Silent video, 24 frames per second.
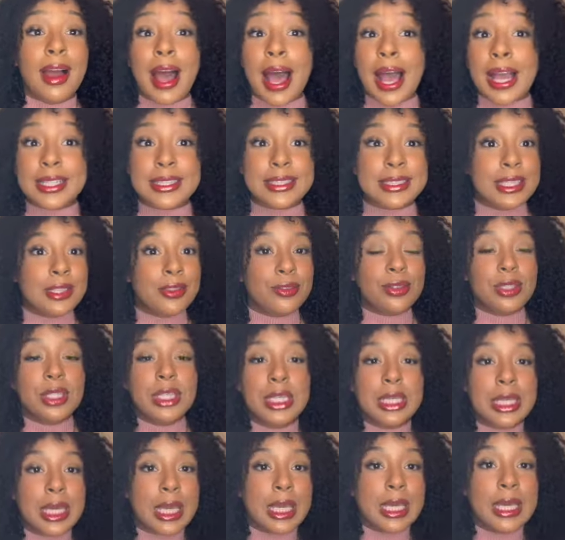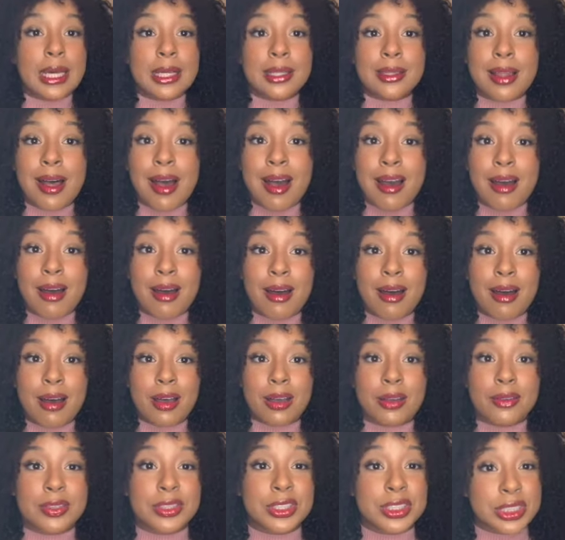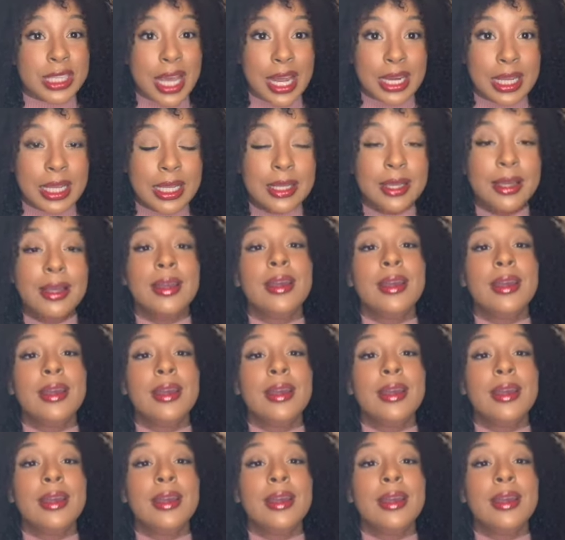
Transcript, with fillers: I didn't really get a lot of shedding,